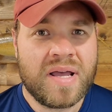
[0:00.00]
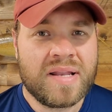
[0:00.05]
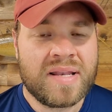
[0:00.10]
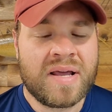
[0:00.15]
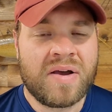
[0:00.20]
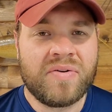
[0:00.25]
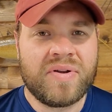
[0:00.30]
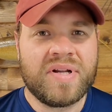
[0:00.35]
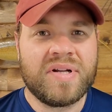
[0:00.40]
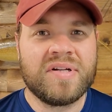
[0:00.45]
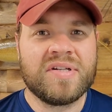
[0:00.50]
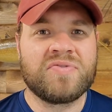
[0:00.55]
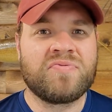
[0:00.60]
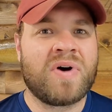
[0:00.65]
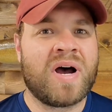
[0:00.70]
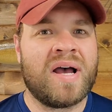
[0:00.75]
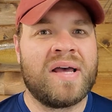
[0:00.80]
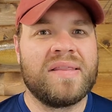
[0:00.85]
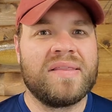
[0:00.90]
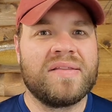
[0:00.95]
Now, here's
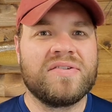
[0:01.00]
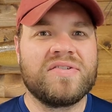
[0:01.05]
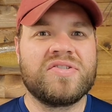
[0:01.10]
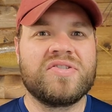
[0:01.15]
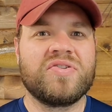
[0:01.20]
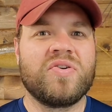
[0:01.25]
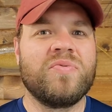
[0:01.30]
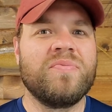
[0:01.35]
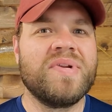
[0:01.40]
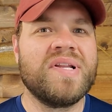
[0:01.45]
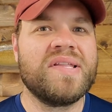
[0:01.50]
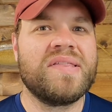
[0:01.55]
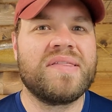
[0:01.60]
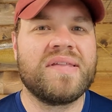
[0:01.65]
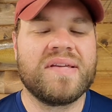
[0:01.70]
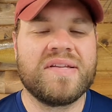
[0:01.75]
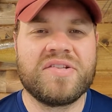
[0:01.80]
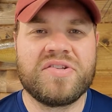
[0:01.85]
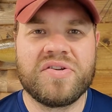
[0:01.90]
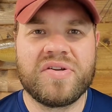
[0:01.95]
why. There's so many
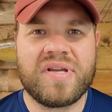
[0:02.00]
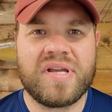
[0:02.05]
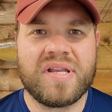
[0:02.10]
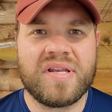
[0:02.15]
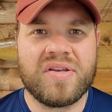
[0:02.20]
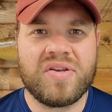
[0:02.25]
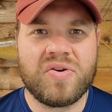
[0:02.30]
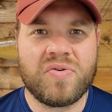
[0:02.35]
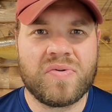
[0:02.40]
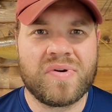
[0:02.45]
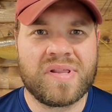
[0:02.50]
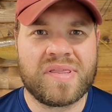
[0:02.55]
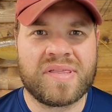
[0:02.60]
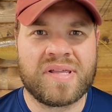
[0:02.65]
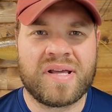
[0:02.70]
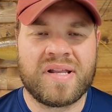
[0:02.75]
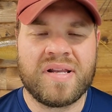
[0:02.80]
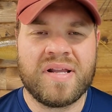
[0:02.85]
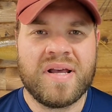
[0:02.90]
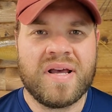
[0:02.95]
things you can do with
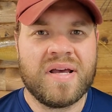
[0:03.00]
it.